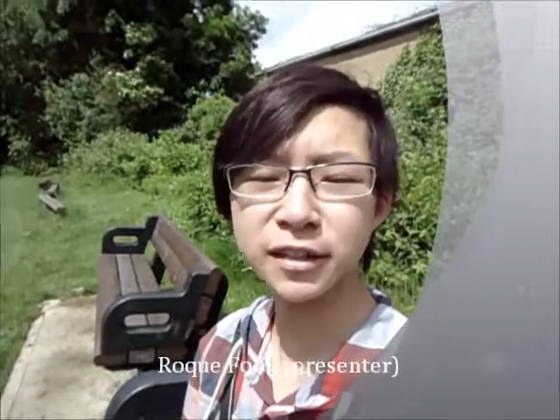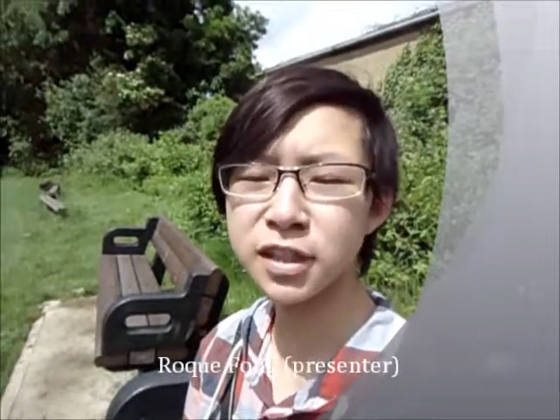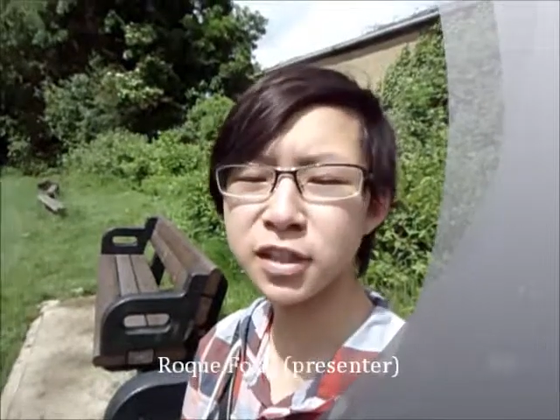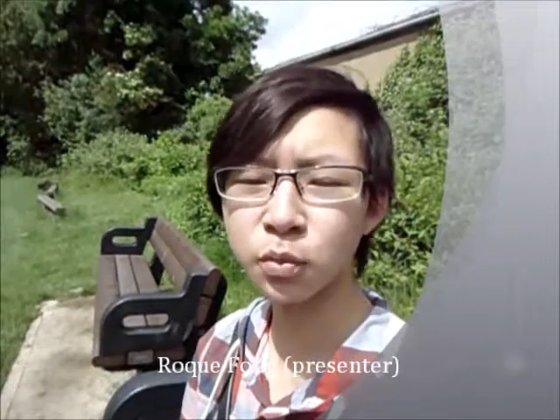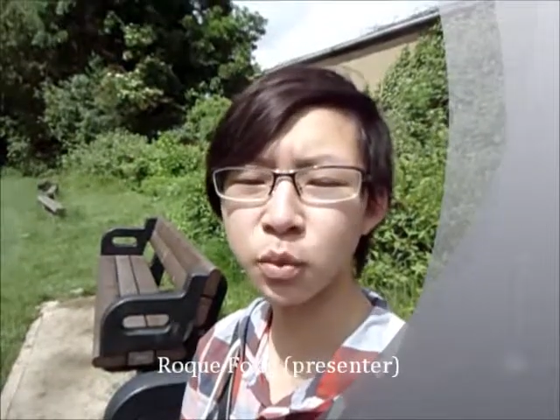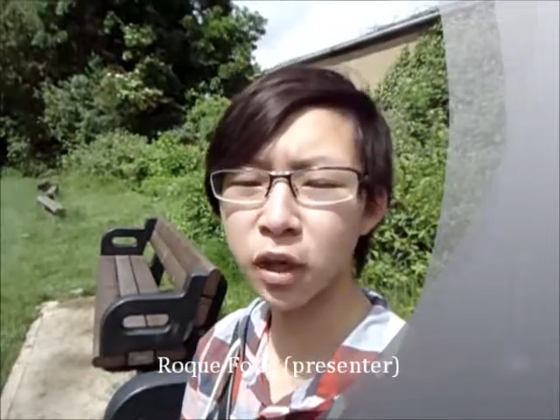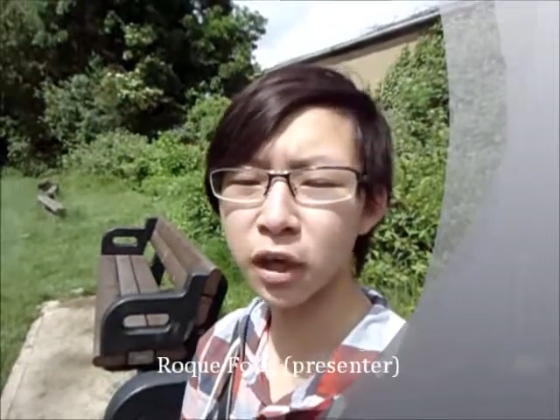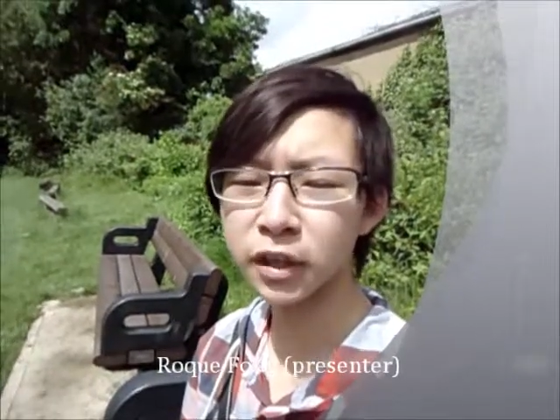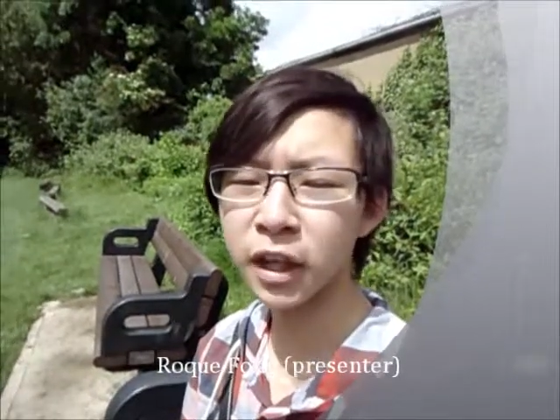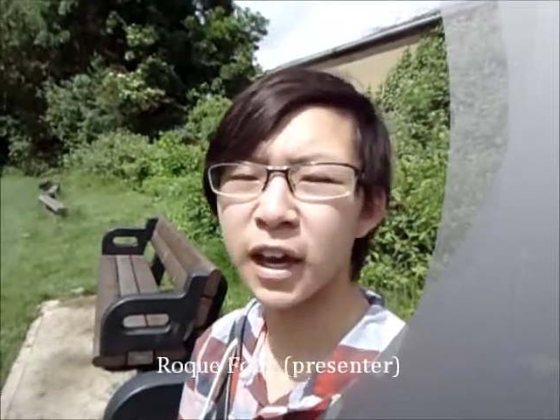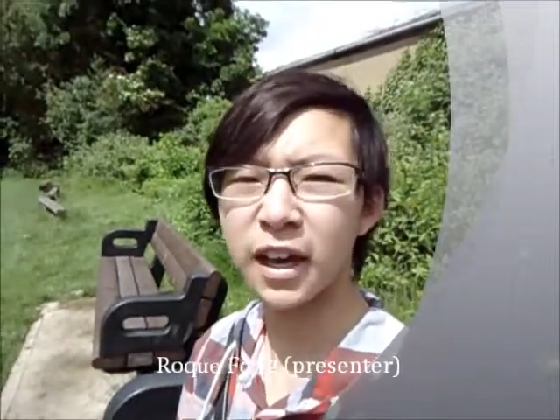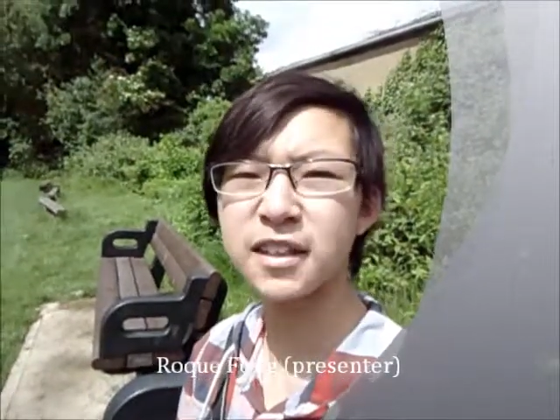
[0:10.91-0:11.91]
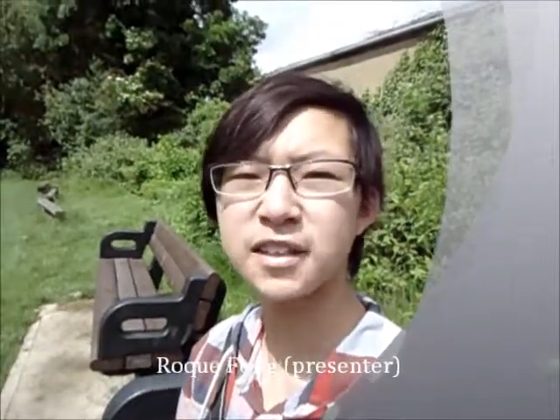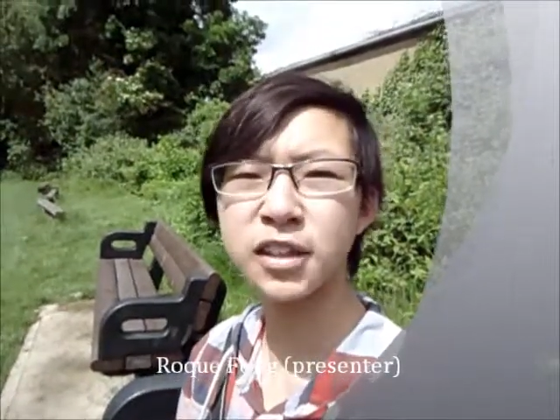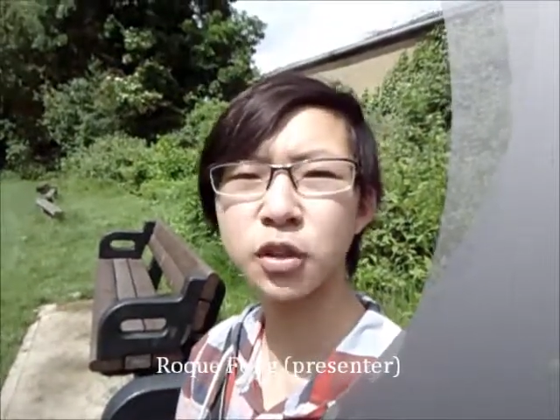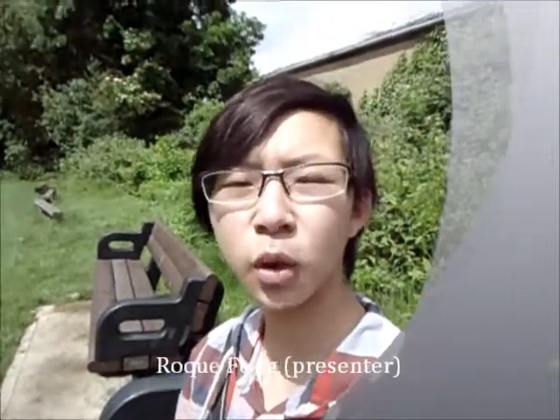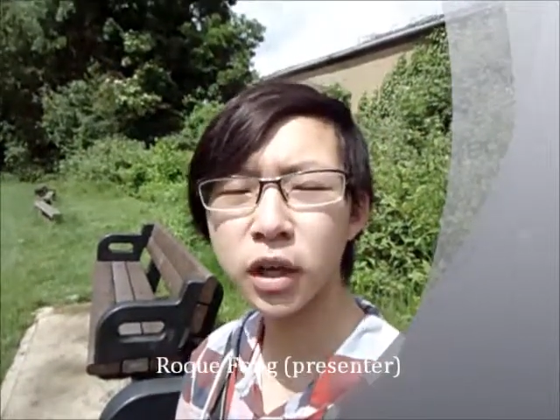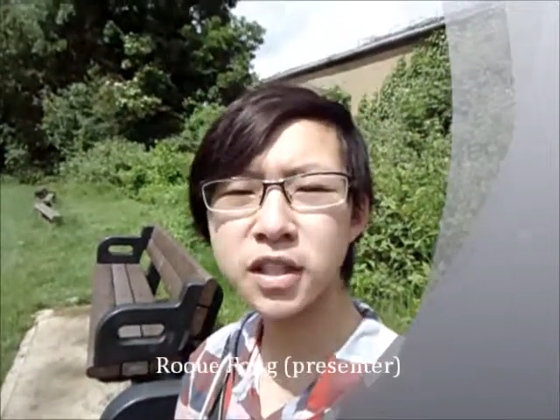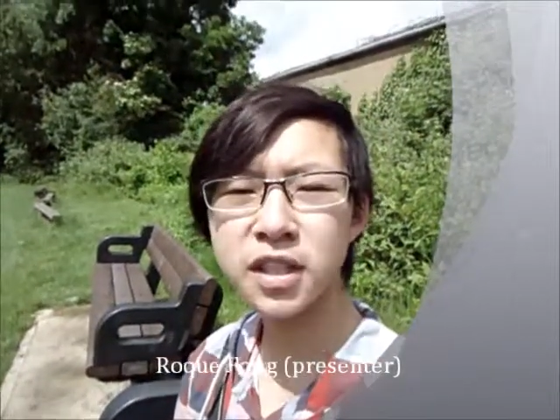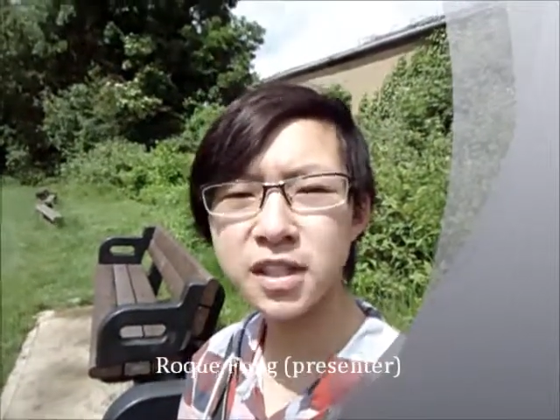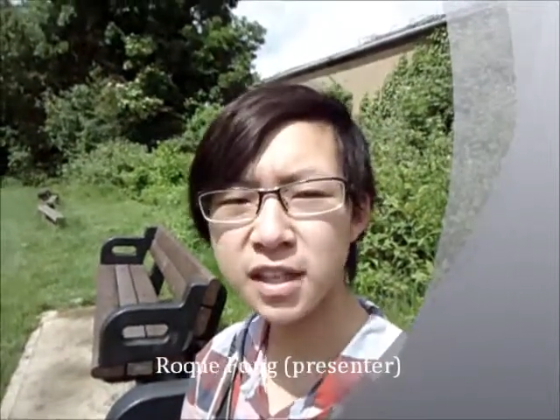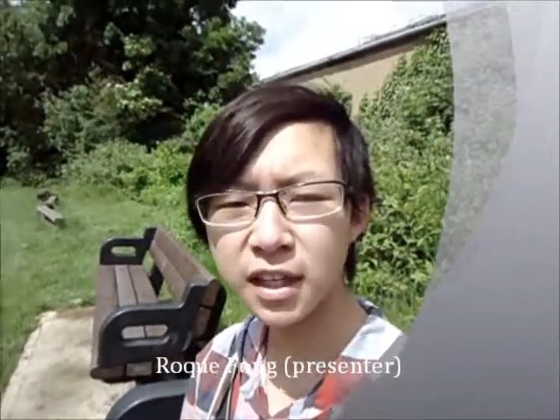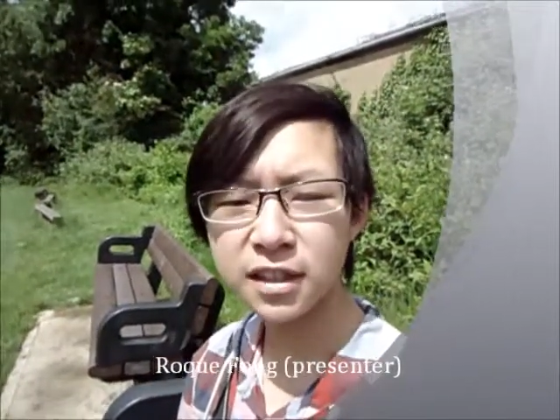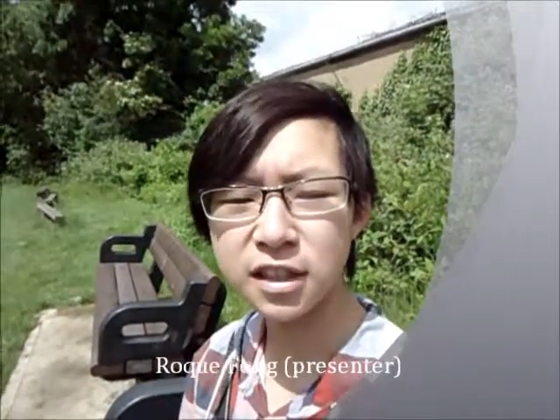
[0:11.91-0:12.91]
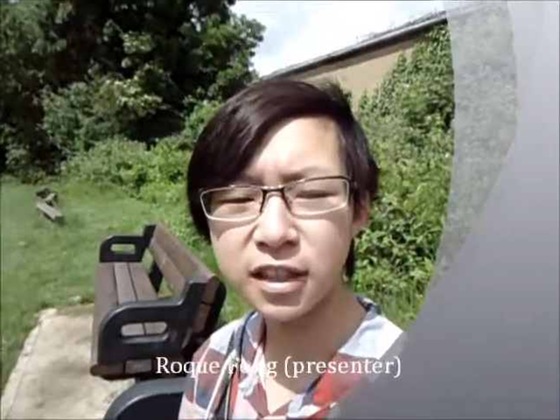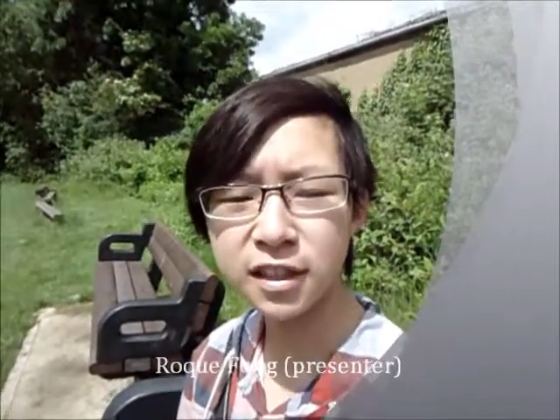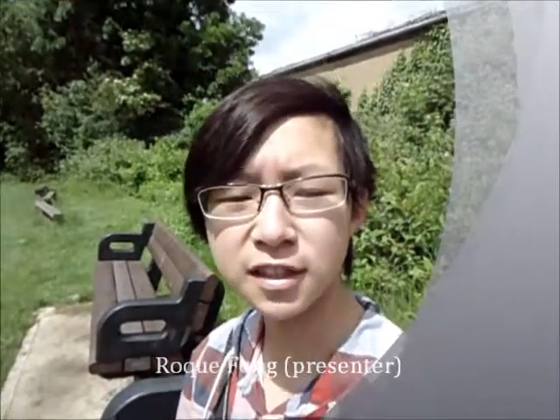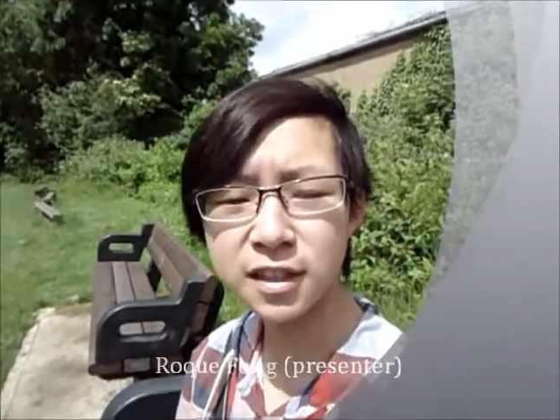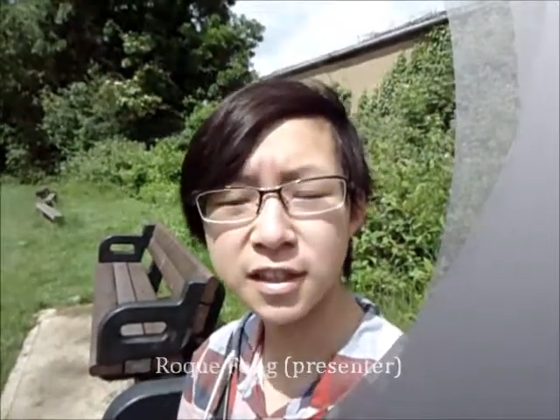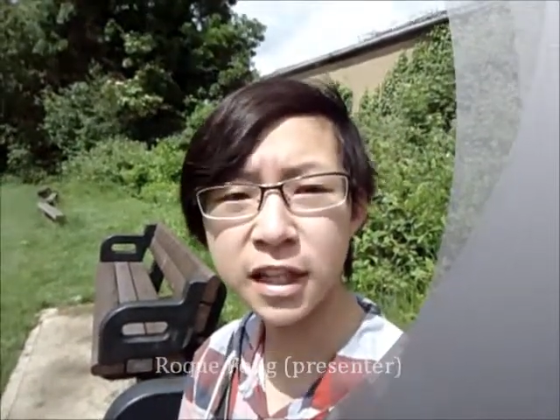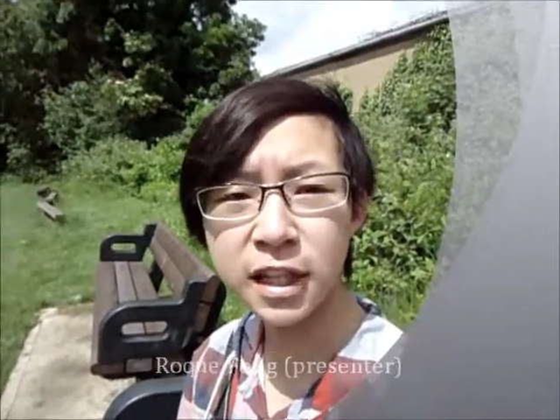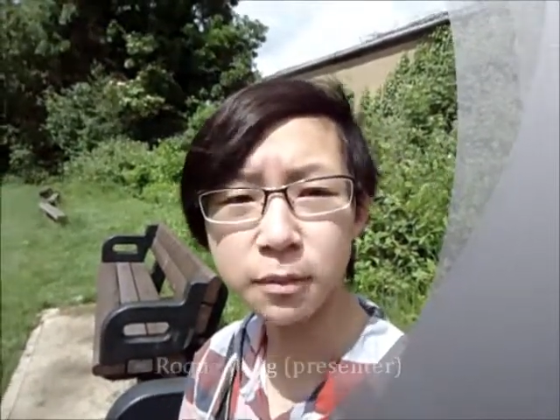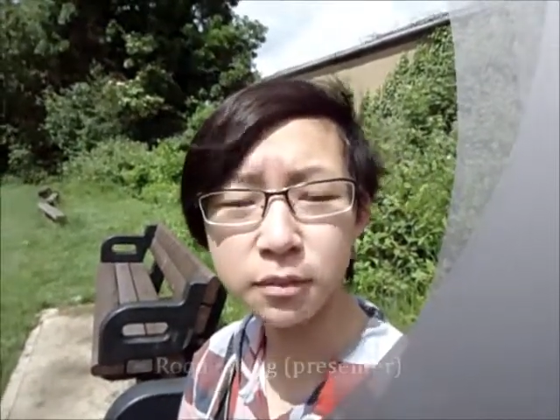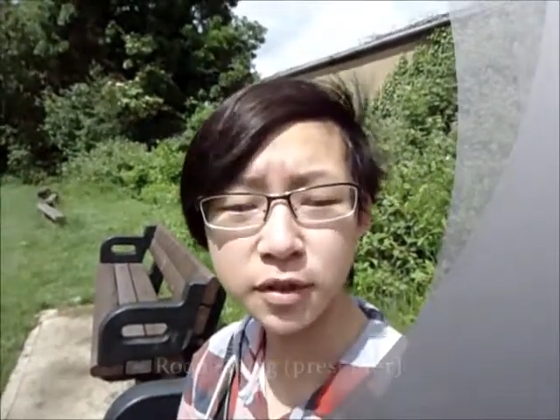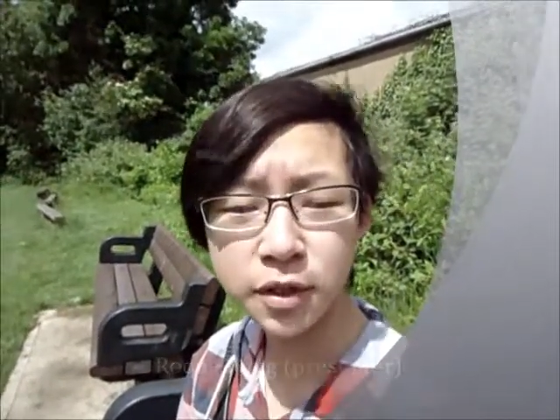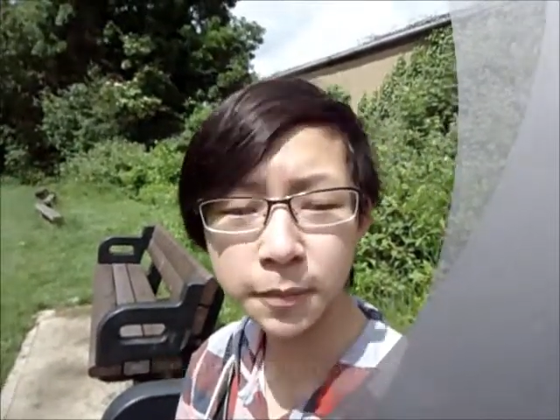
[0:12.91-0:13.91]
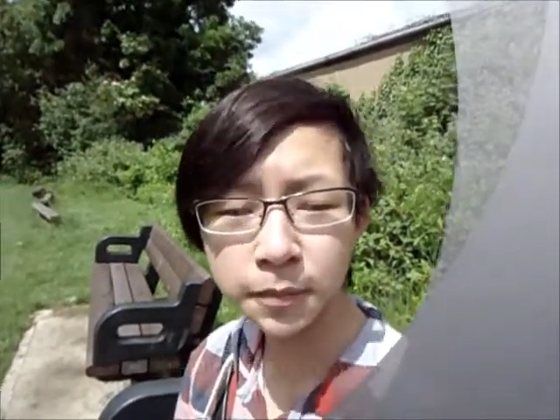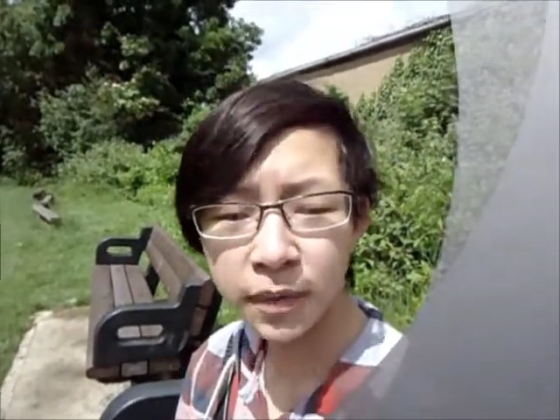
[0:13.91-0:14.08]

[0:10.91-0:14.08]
does it work, and is it quite as saintly as it seems?